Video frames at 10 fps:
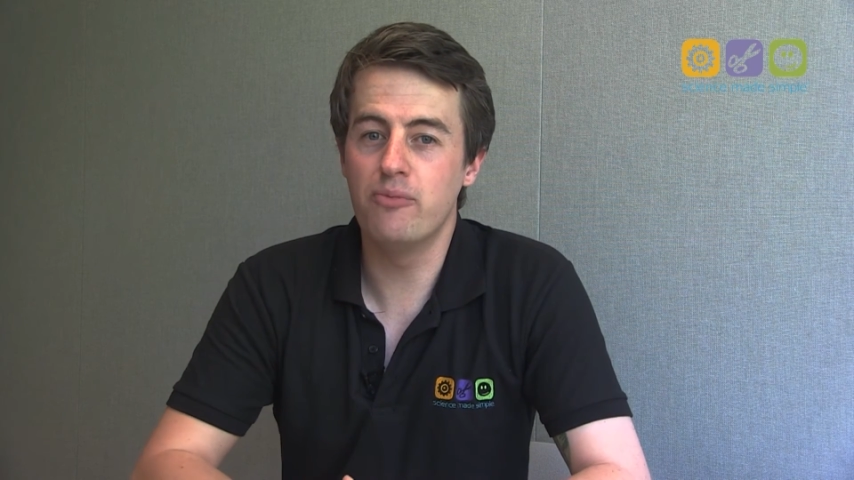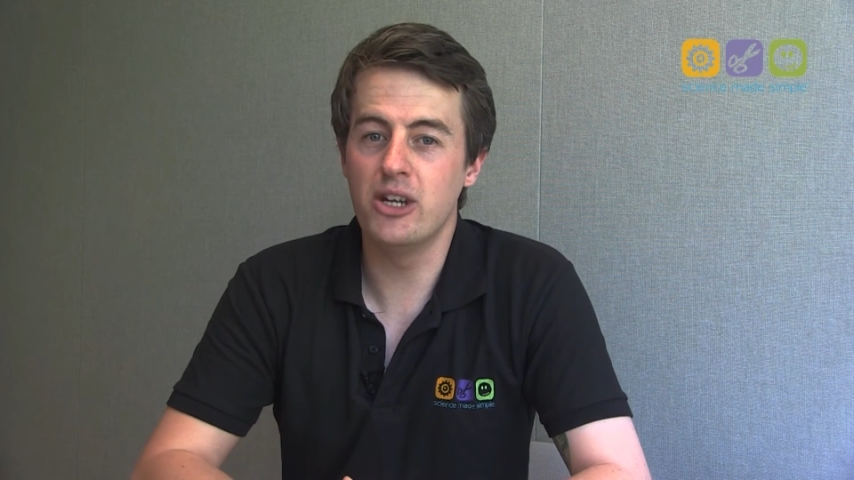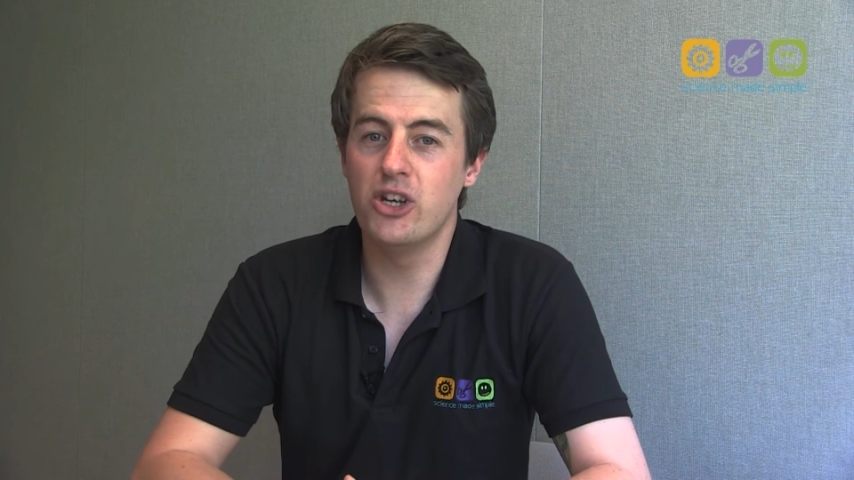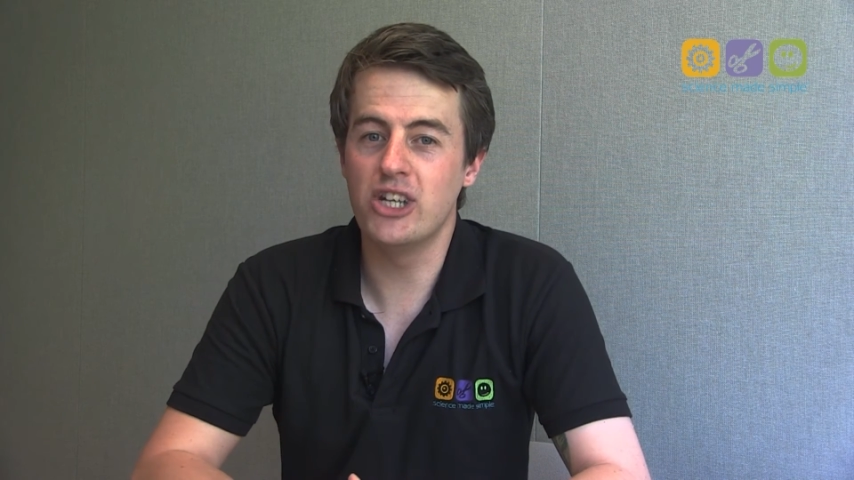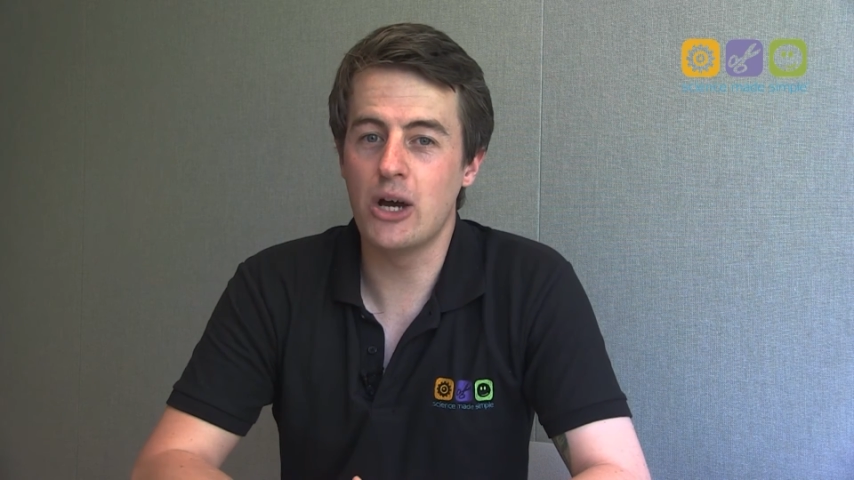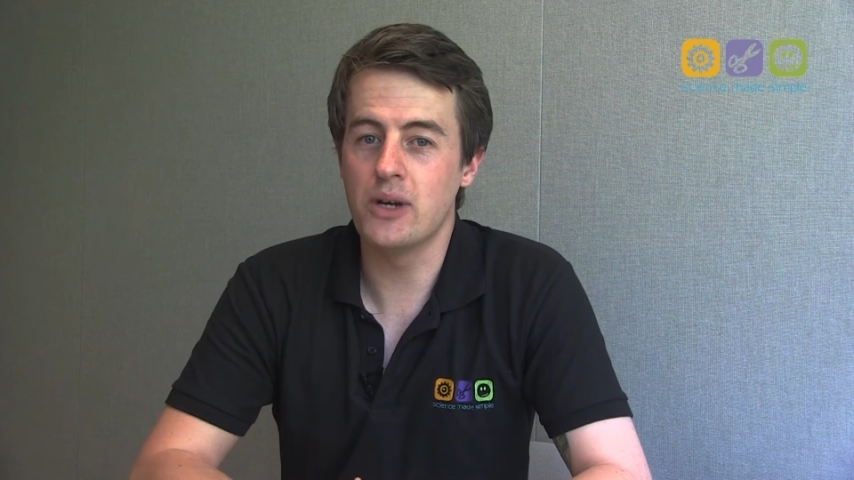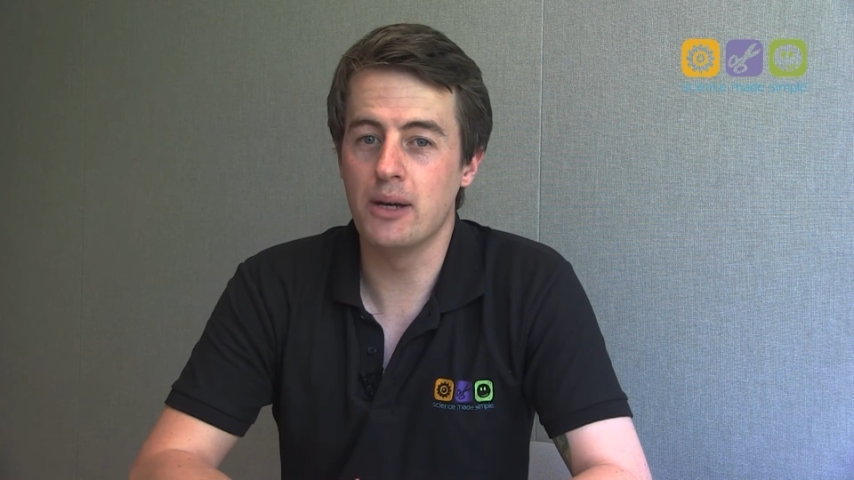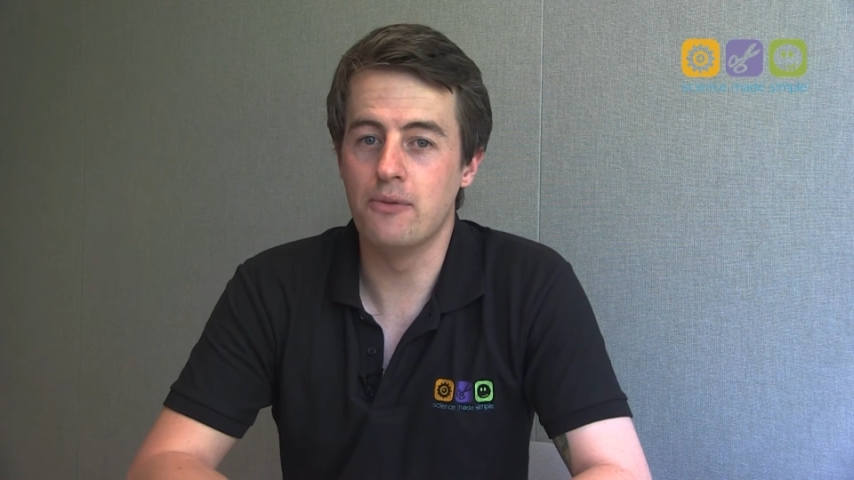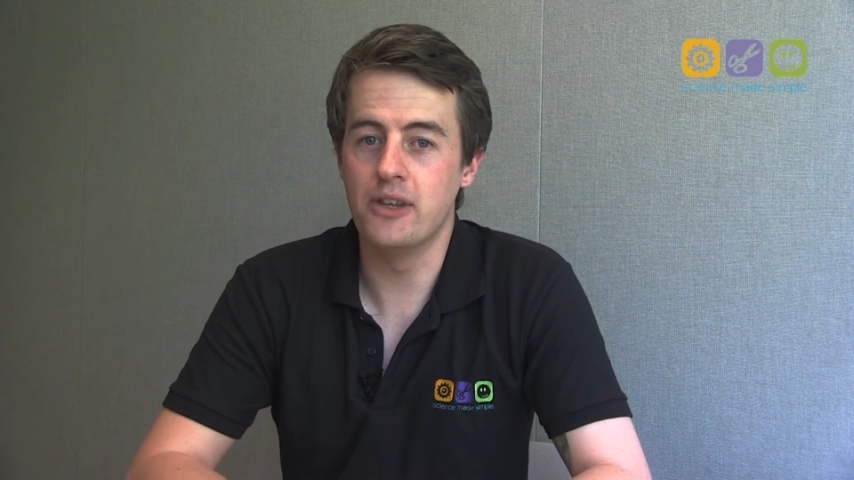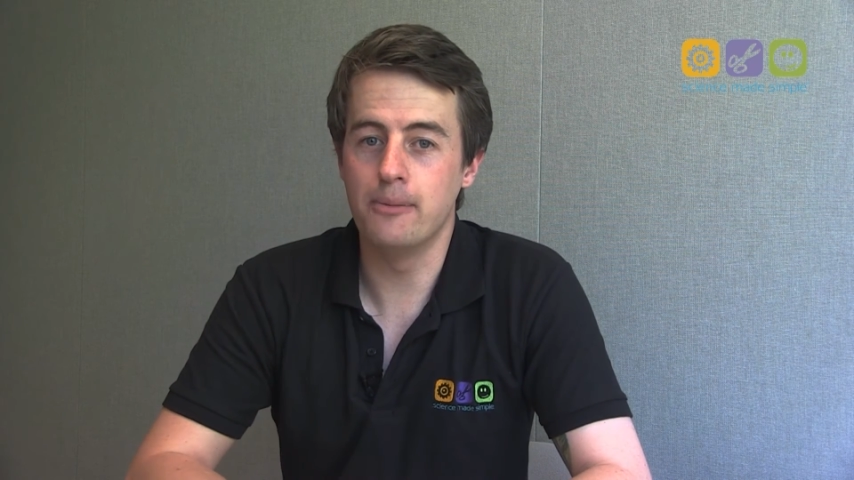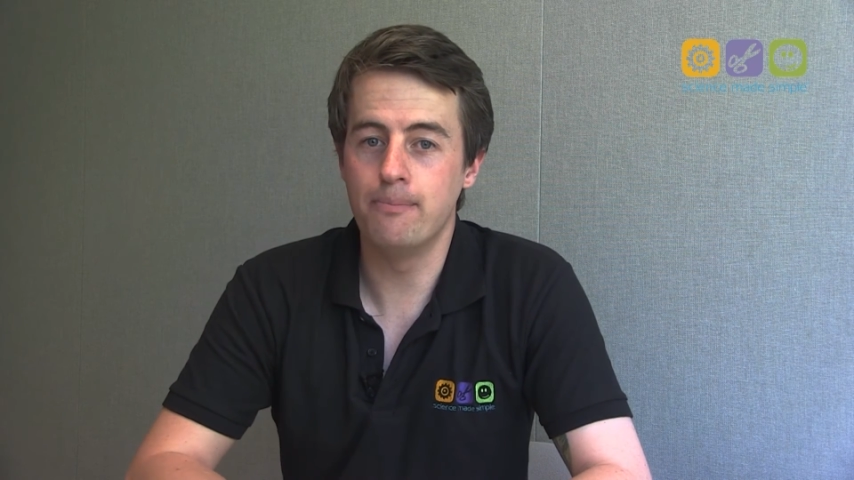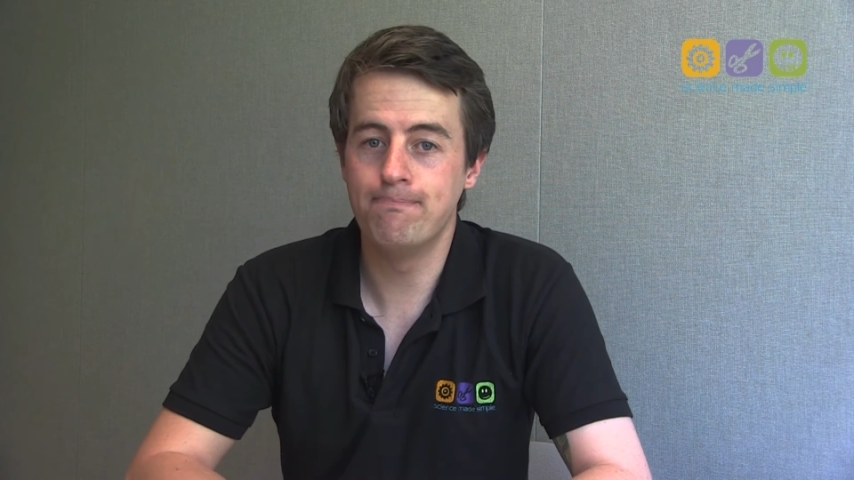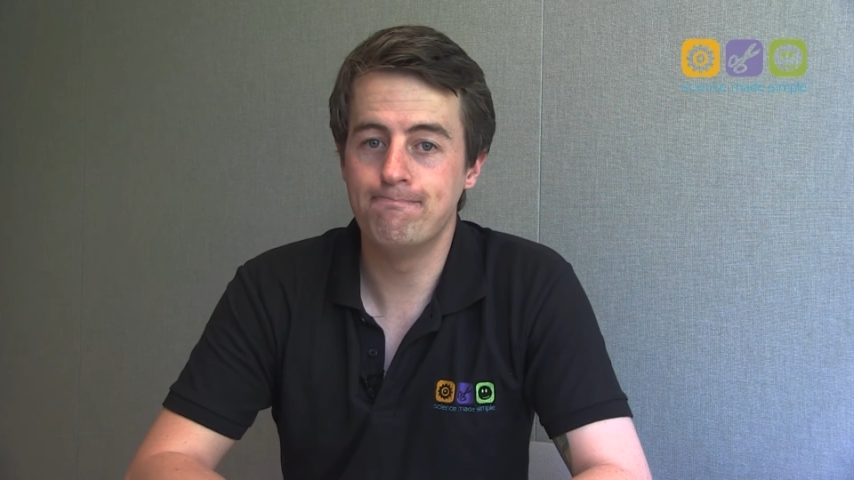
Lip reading: have been a good outcome for them.